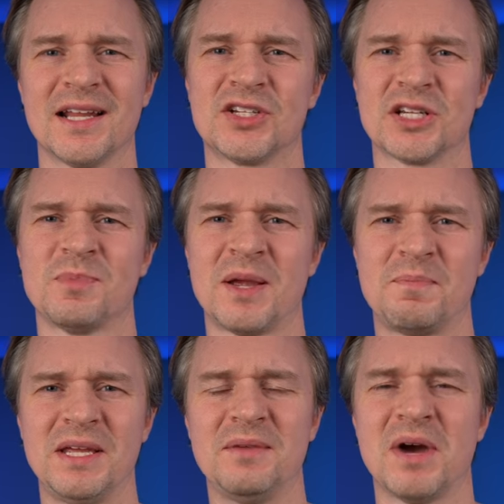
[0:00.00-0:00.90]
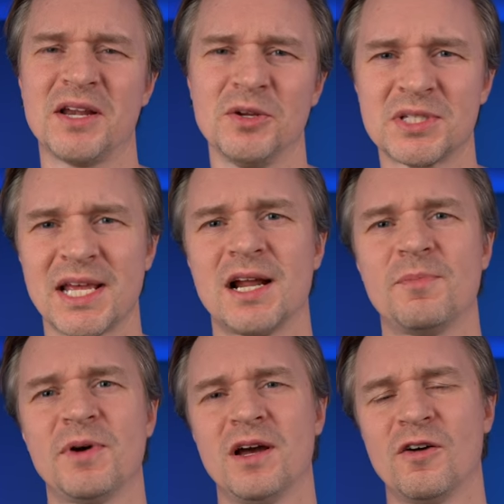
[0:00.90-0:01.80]
it just might be my new
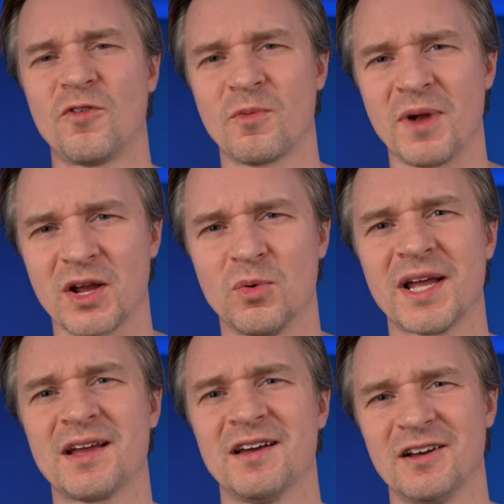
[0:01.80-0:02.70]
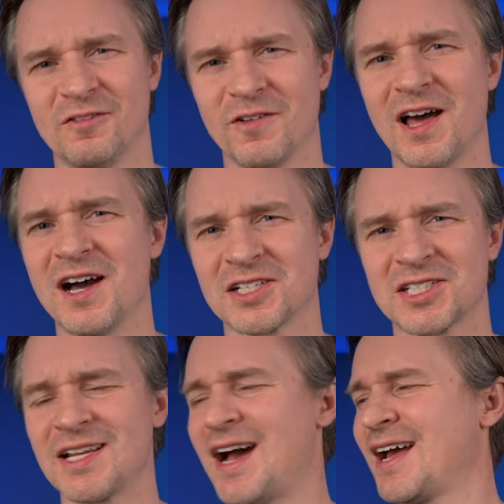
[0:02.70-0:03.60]
setup for my quick vlog
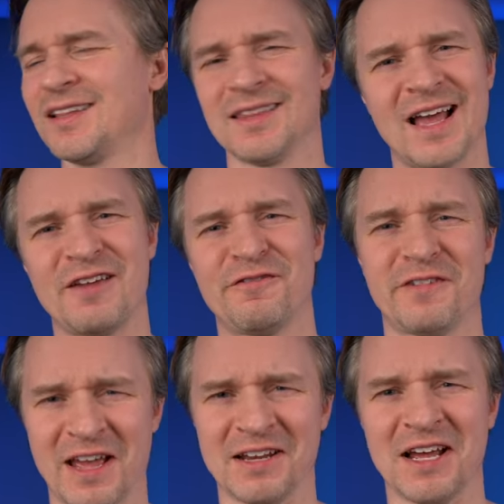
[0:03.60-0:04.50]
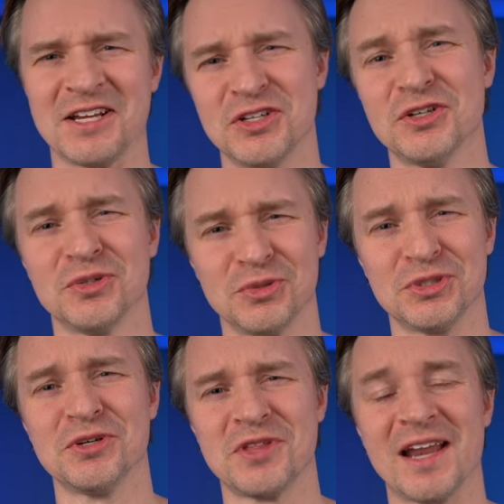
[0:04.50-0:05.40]
style life. And I do
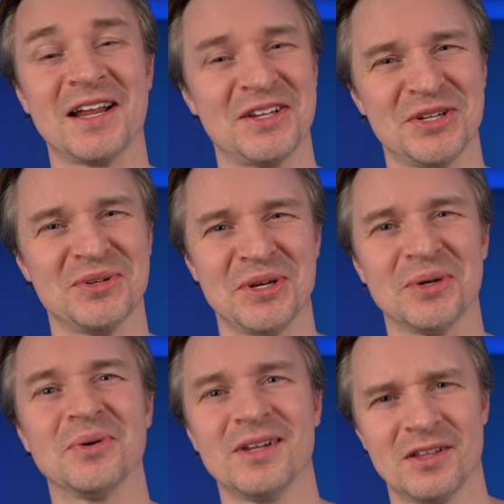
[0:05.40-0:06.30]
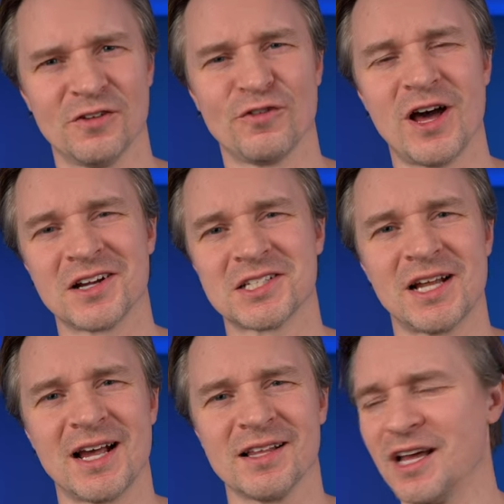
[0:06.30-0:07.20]
that. I do the vlog
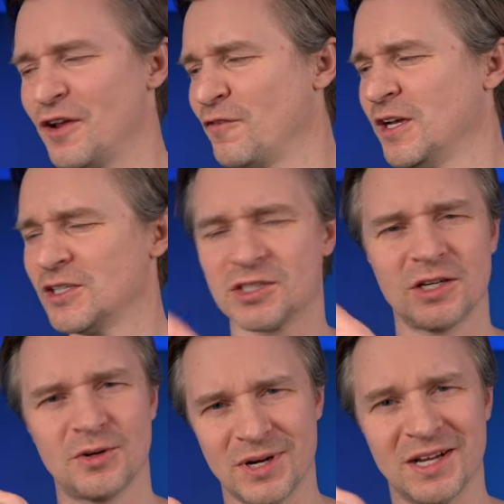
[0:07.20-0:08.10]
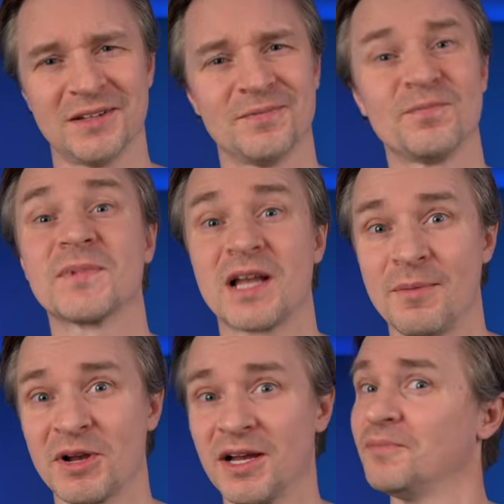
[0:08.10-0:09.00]
style life. So,
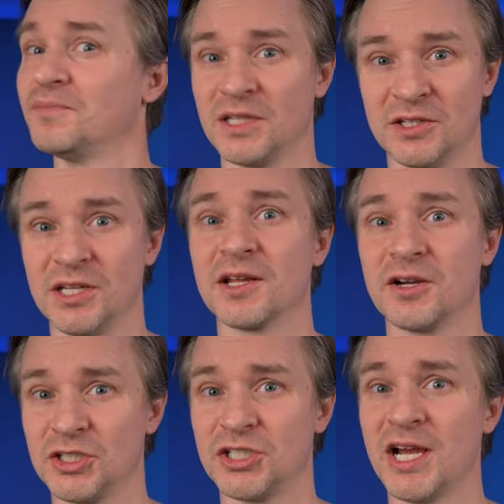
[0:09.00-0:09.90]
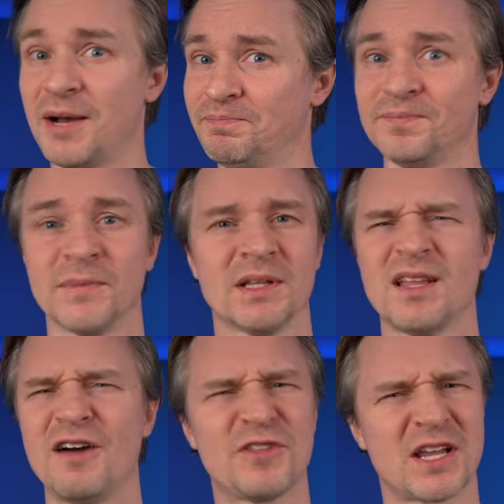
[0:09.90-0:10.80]
Comica, you did a good job.
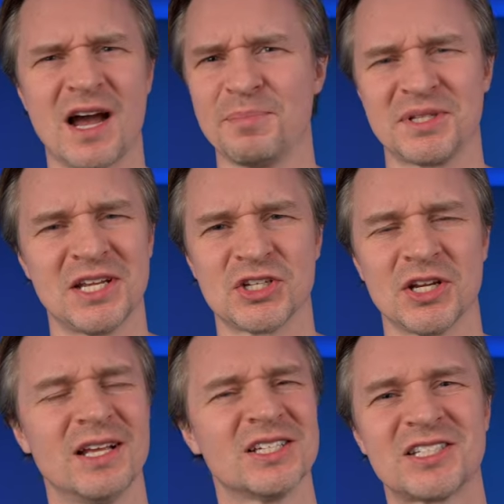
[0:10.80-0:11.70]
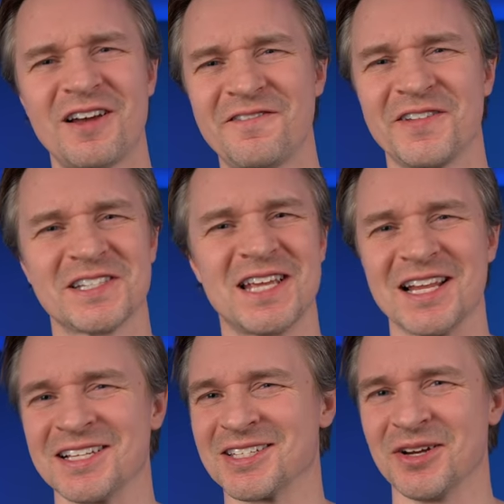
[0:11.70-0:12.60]
Love the competition. Stuff is
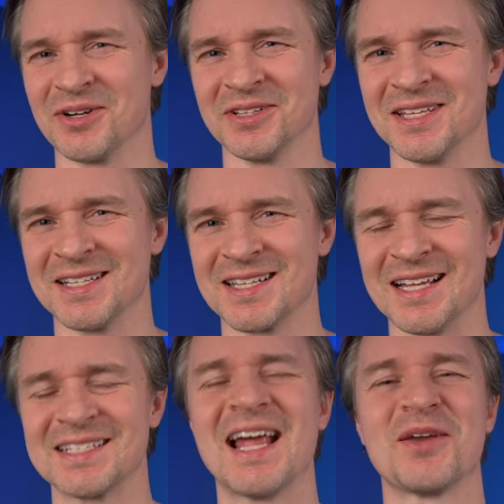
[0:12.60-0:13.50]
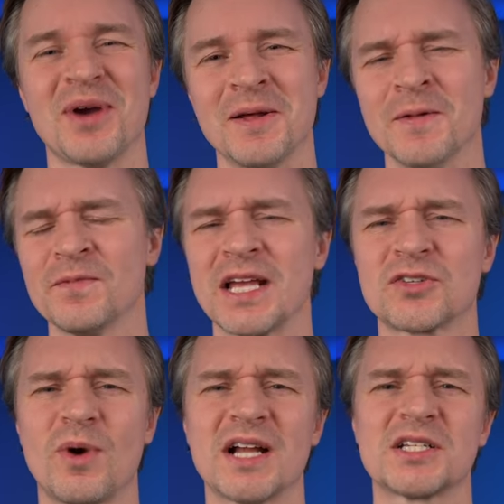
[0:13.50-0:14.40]
getting so good these days. Anyway, thanks
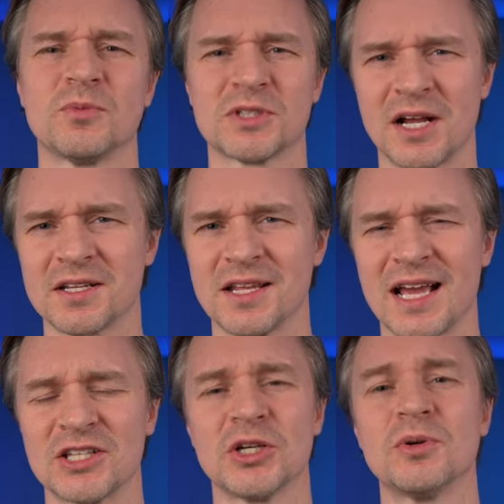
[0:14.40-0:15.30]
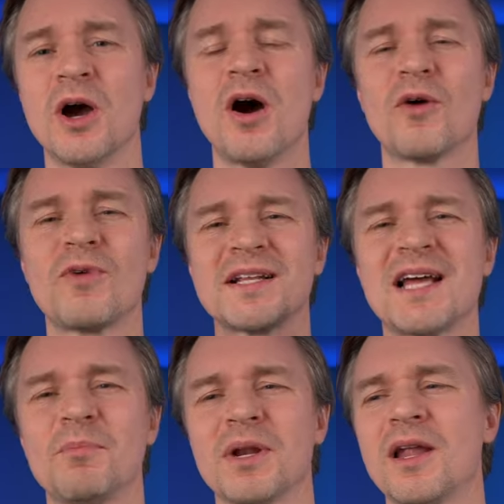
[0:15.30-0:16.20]
for watching. We'll talk to you again soon. Oh, write
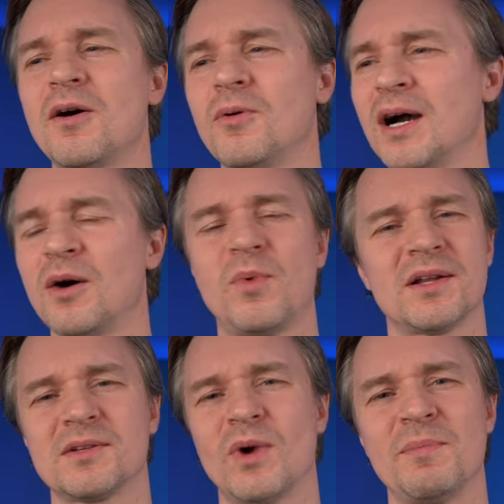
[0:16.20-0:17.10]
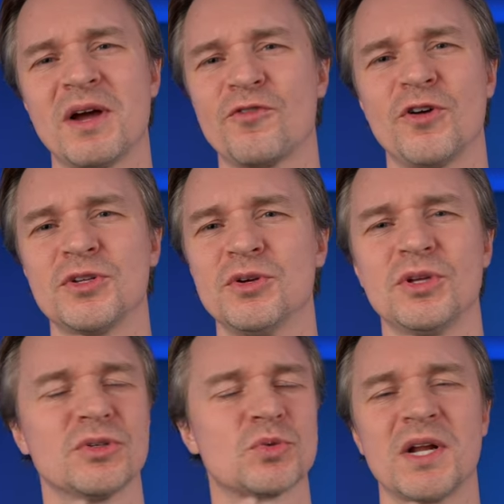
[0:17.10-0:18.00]
down below what microphone you
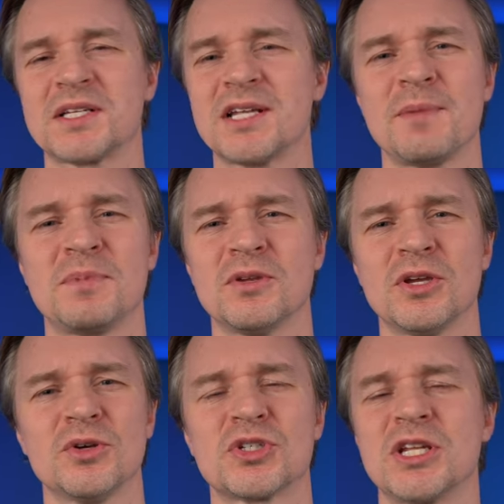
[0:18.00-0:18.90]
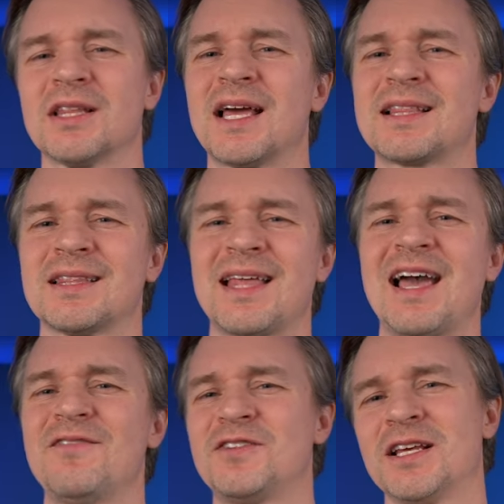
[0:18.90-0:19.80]
use, what type you use. Do you like the
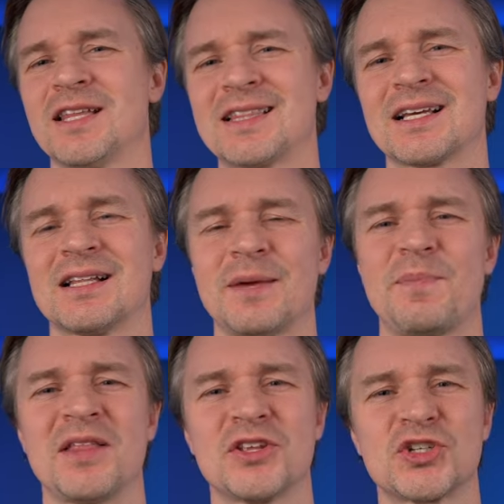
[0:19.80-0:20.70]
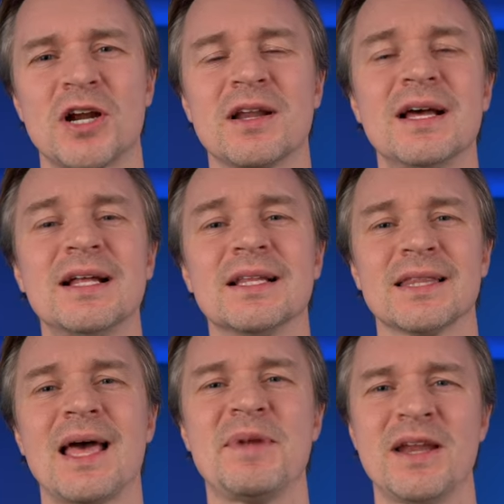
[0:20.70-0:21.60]
lav? Do you like the clip on the shirt?
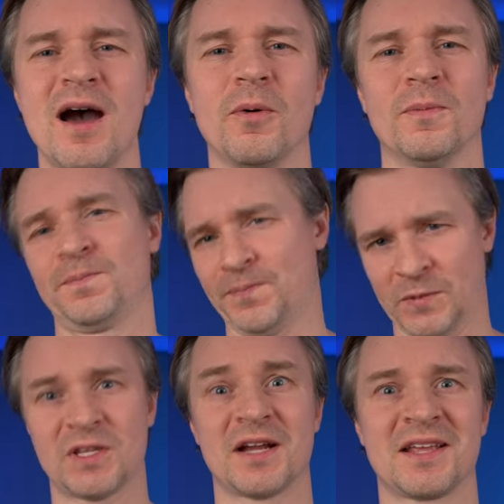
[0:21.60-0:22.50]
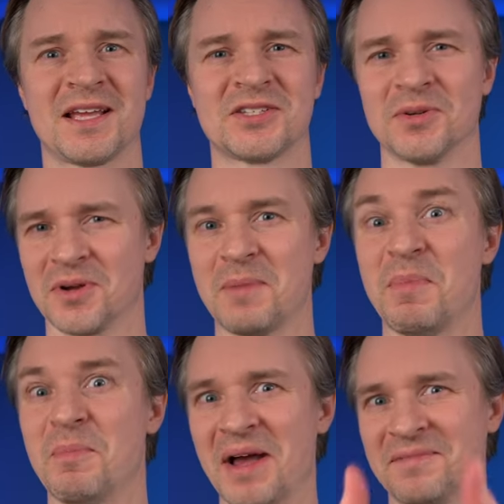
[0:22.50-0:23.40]
Let me know. We'll talk to you again soon. Okay,
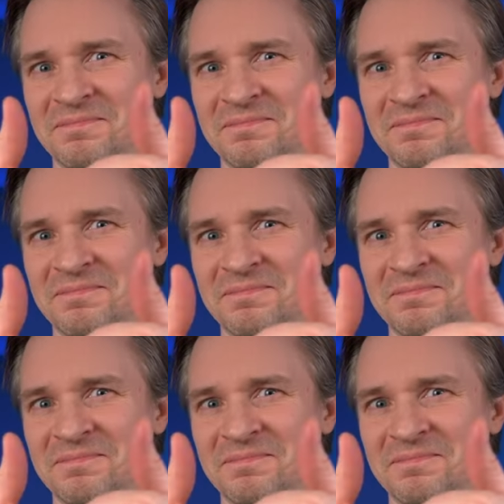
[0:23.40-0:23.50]
bye-bye.